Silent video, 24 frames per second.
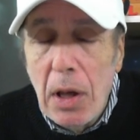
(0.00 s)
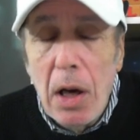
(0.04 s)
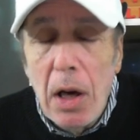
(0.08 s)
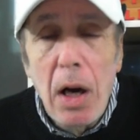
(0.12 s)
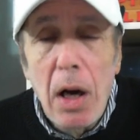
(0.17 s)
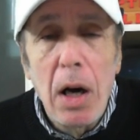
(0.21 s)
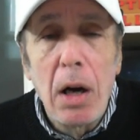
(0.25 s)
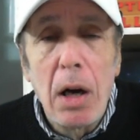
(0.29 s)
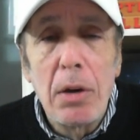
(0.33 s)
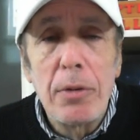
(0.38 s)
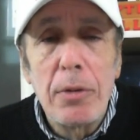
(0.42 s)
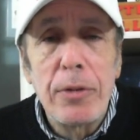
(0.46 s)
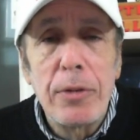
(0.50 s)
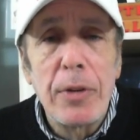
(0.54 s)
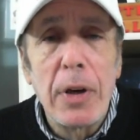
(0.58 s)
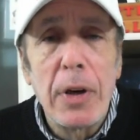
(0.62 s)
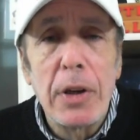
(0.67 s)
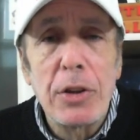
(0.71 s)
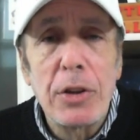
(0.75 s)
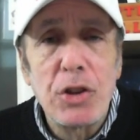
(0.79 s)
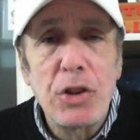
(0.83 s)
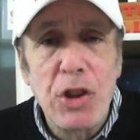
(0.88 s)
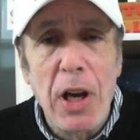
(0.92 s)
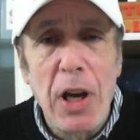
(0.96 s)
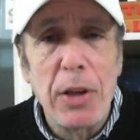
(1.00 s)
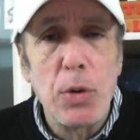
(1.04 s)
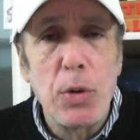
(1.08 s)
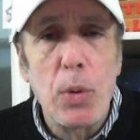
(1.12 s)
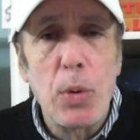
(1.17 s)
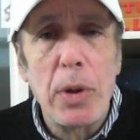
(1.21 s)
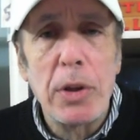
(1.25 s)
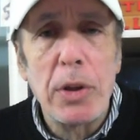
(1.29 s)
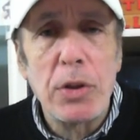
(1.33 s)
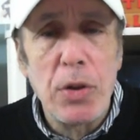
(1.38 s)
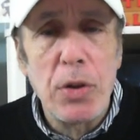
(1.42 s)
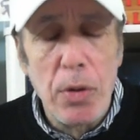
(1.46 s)
of
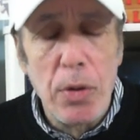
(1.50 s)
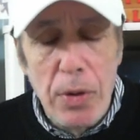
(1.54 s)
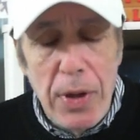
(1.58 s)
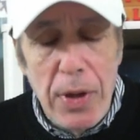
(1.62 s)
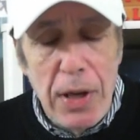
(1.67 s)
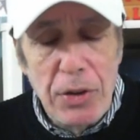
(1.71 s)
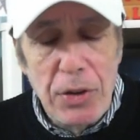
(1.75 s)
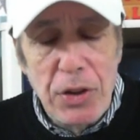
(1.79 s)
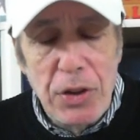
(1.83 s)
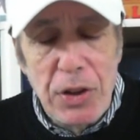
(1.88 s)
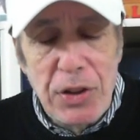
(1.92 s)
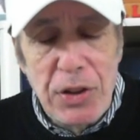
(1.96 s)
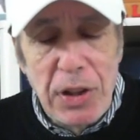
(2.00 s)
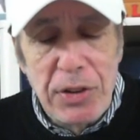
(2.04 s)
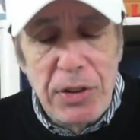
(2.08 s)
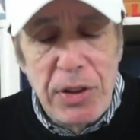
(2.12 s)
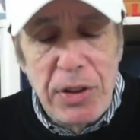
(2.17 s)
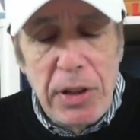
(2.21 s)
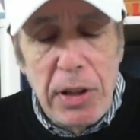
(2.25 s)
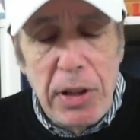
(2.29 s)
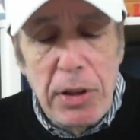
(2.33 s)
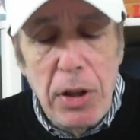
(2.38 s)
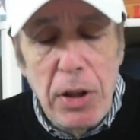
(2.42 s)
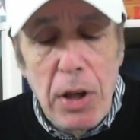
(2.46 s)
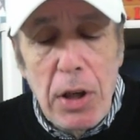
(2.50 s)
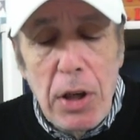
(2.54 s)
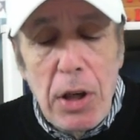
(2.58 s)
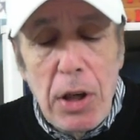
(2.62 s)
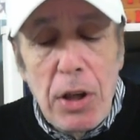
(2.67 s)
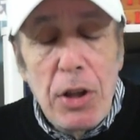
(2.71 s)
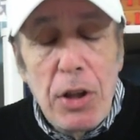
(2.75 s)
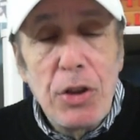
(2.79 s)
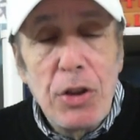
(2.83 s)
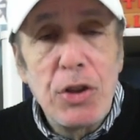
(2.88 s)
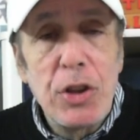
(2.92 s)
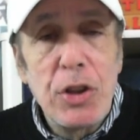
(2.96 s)
January 2016,
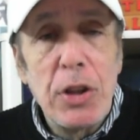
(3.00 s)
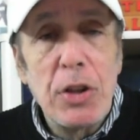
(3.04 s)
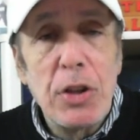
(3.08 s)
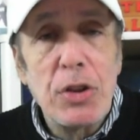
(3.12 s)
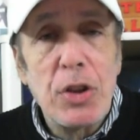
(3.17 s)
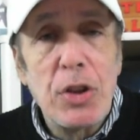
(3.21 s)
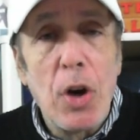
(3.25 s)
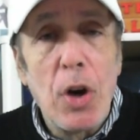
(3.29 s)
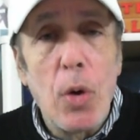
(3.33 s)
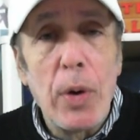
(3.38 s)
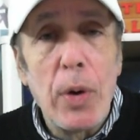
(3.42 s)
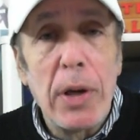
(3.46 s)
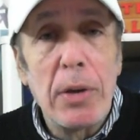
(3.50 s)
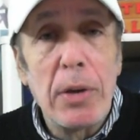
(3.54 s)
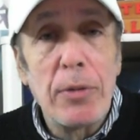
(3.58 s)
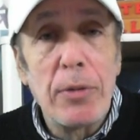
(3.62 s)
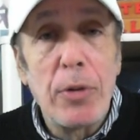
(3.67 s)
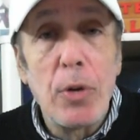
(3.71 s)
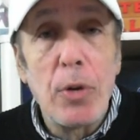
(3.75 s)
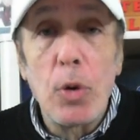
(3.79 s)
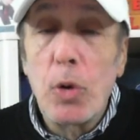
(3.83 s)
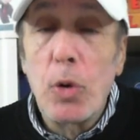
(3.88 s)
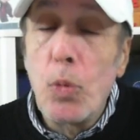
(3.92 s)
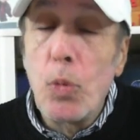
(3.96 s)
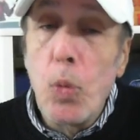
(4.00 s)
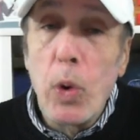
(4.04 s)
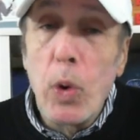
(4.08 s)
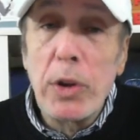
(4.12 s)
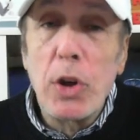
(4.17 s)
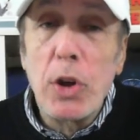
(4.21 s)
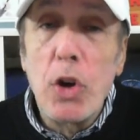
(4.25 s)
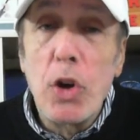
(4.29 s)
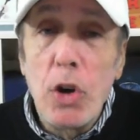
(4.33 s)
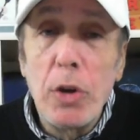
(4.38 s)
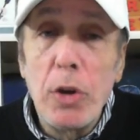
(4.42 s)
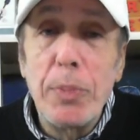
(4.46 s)
she is going in for
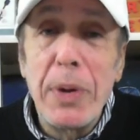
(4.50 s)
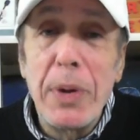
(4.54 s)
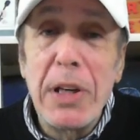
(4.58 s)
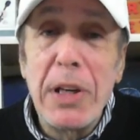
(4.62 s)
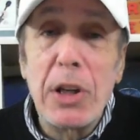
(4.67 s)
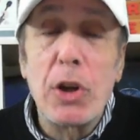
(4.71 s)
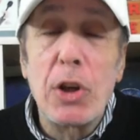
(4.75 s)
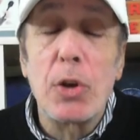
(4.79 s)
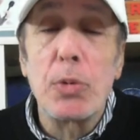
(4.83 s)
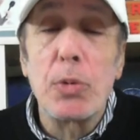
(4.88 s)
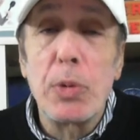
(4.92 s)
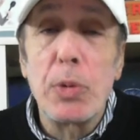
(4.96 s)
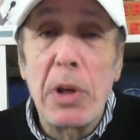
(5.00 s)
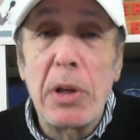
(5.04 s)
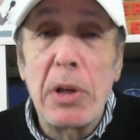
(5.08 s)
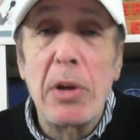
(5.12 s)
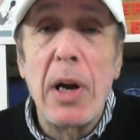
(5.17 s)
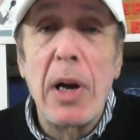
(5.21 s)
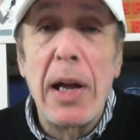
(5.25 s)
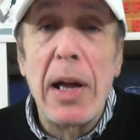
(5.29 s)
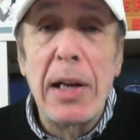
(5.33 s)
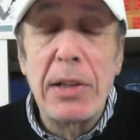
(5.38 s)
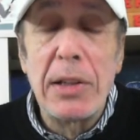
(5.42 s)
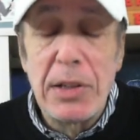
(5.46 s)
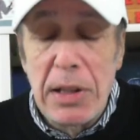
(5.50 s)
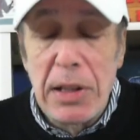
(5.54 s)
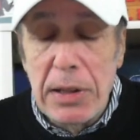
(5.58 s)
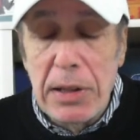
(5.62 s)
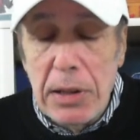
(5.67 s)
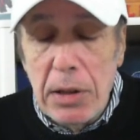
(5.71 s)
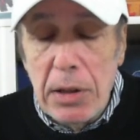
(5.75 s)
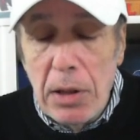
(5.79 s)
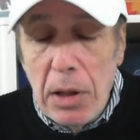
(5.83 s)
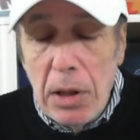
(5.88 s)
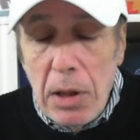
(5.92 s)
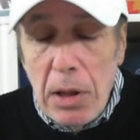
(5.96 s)
what could be career-ending